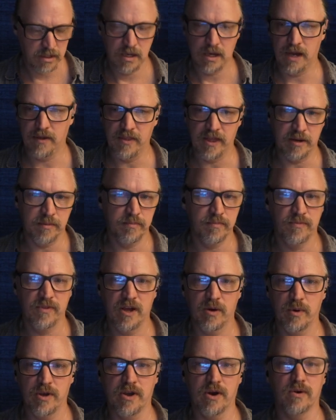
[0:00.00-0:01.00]
and then
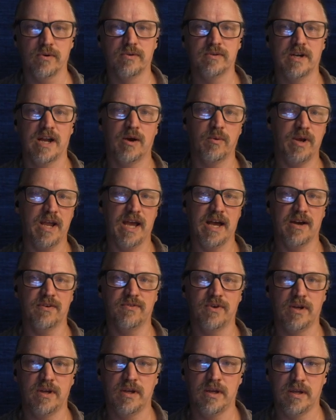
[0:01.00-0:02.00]
there we go. Now we have
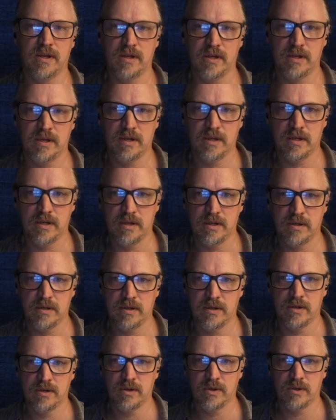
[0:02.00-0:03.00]
what I have to
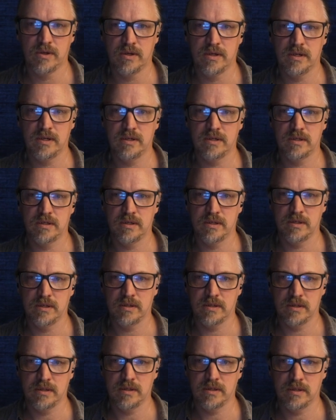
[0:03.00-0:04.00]
do, because I'm the one
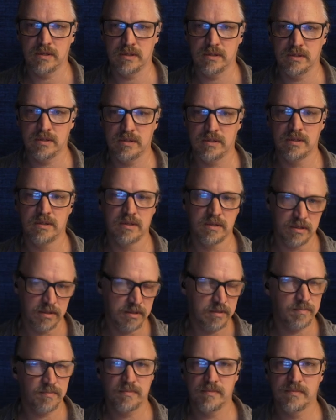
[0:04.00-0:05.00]
available, even if I'm
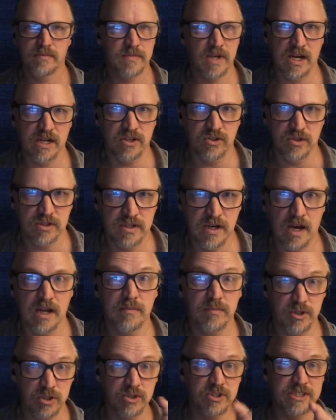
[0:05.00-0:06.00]
not a good cut.
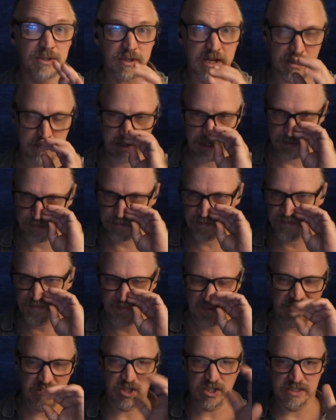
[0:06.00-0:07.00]
But you see what I mean.
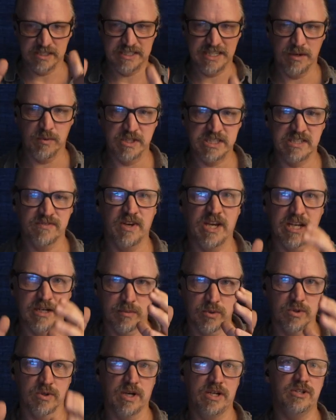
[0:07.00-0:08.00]
You can see what's
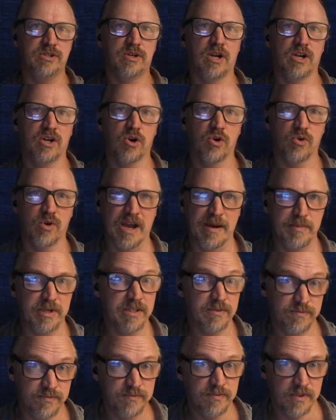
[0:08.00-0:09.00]
available, and you can go grab
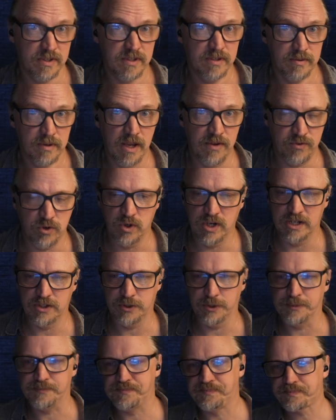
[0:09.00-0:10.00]
it if you need
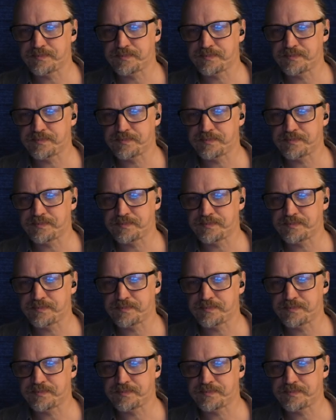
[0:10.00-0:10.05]
to.